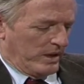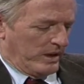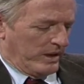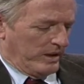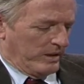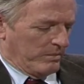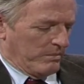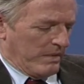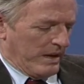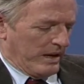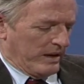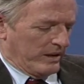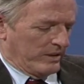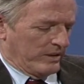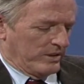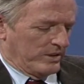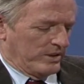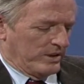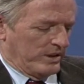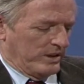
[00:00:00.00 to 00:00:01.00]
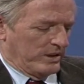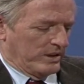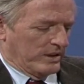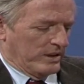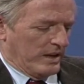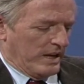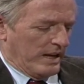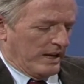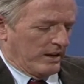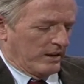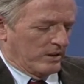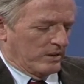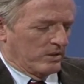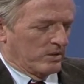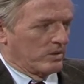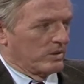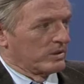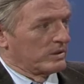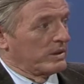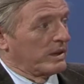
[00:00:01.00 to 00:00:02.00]
ill-mannered, cheat, and lie on
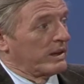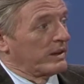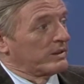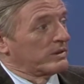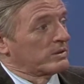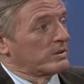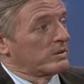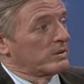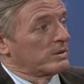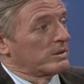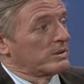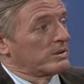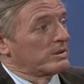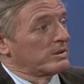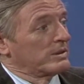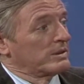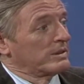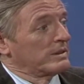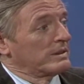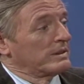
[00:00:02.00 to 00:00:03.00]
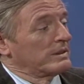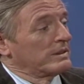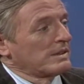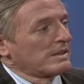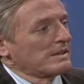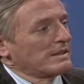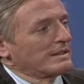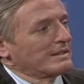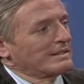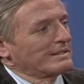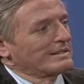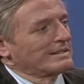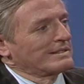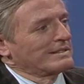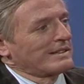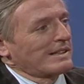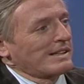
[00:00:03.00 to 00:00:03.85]
local tennis courts? Well, neither,